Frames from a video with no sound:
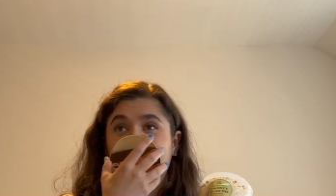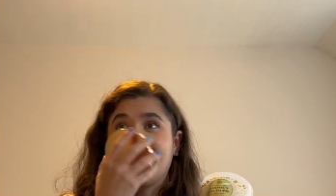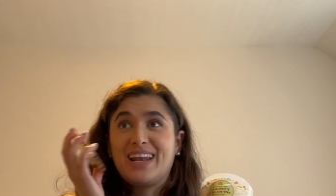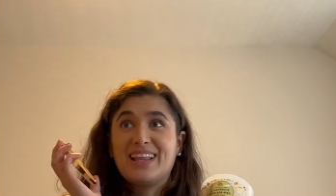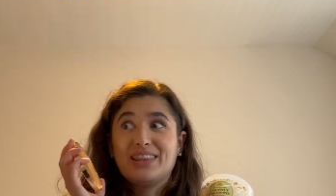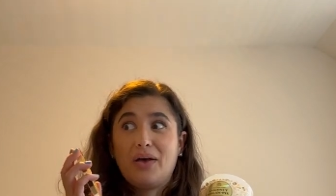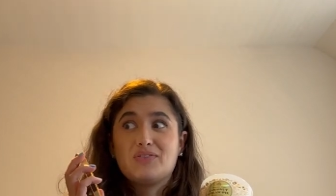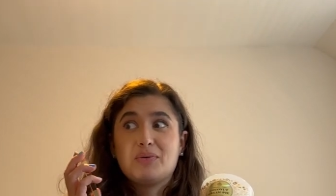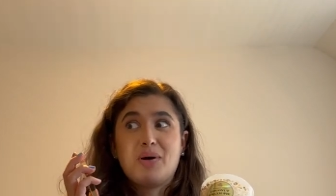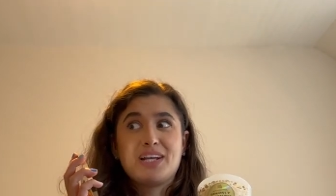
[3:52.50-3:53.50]
And I
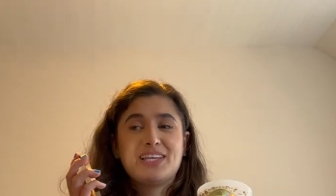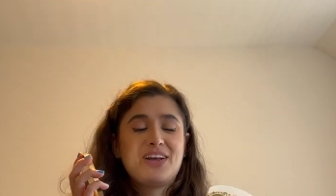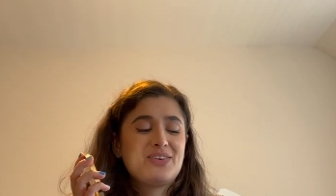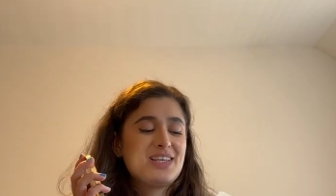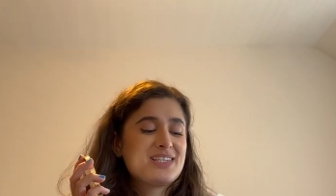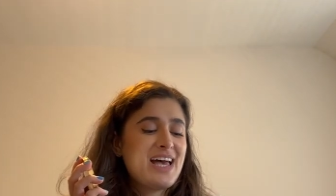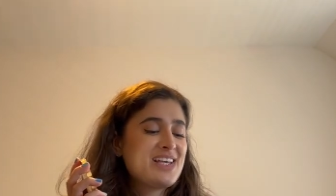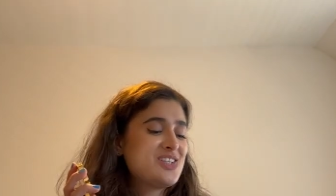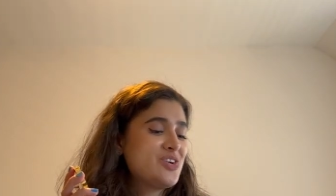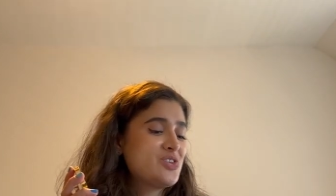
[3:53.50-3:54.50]
loved the body care in this
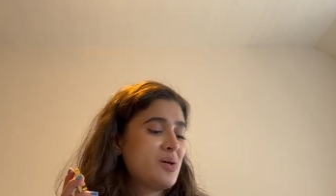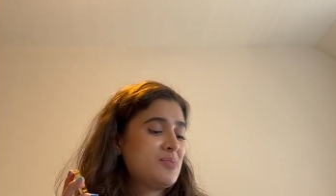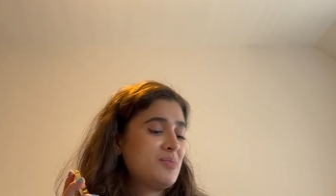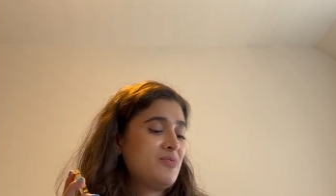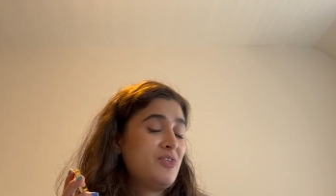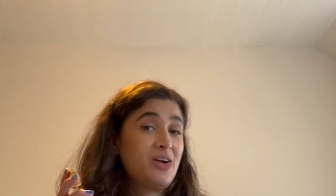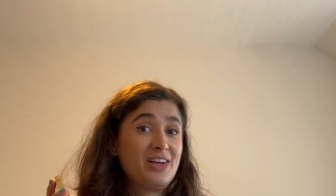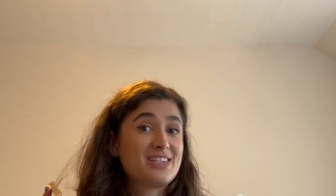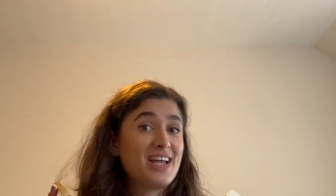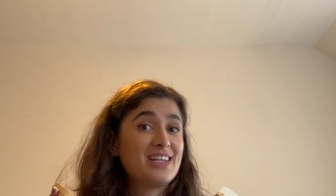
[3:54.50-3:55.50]
last year, so I'm very
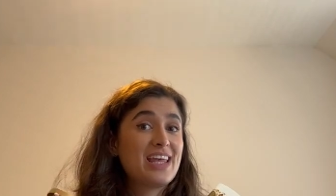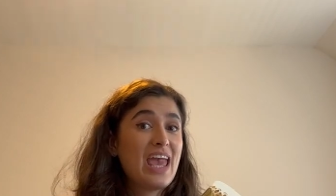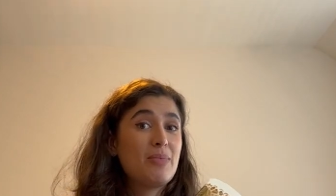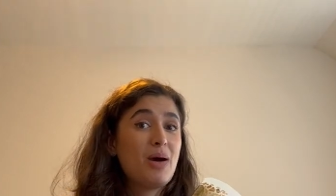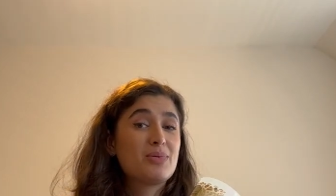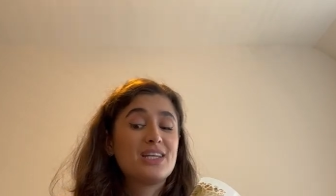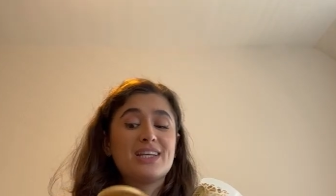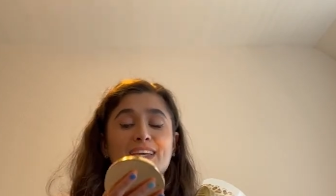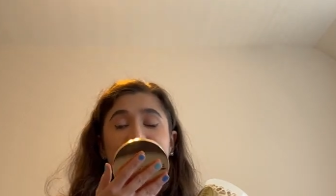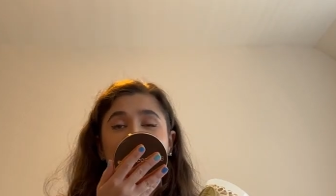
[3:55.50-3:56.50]
excited they came out with it
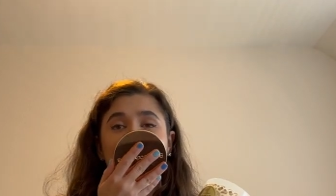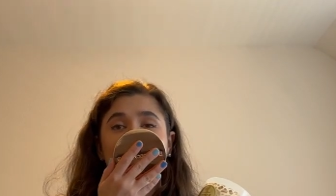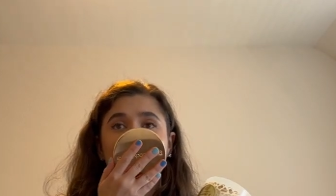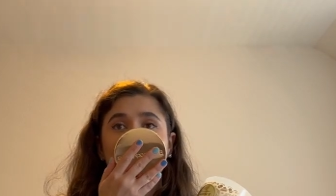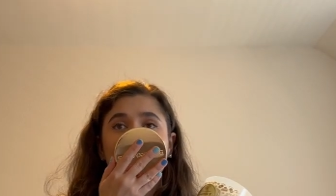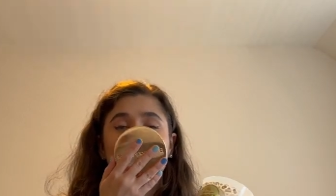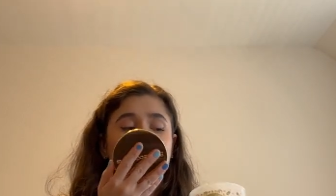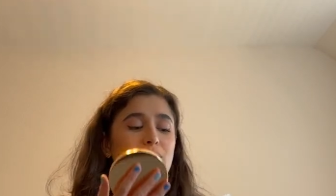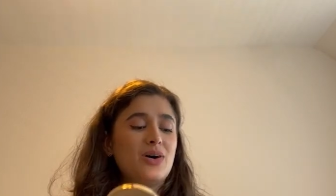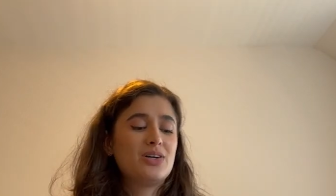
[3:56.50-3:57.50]
again.
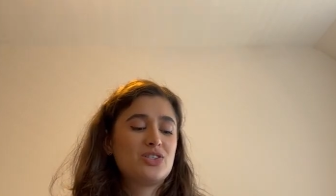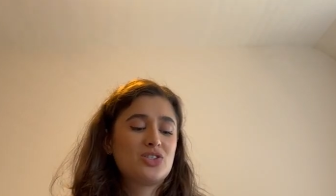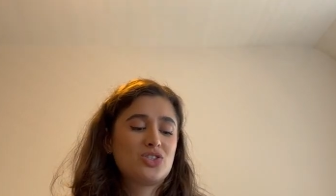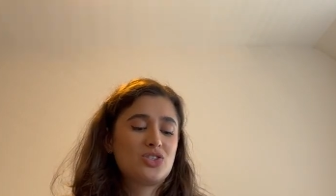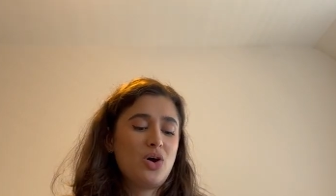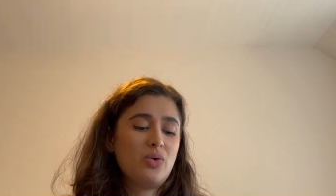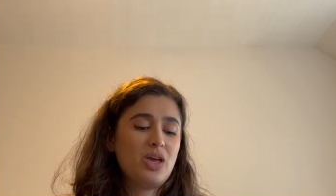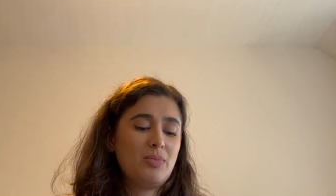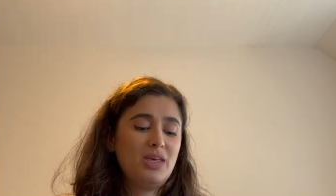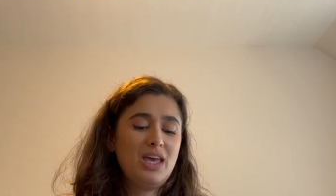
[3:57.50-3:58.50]
Oh, so
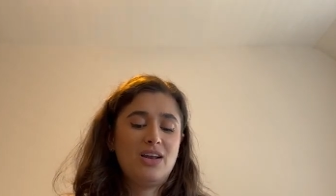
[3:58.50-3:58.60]
yummy.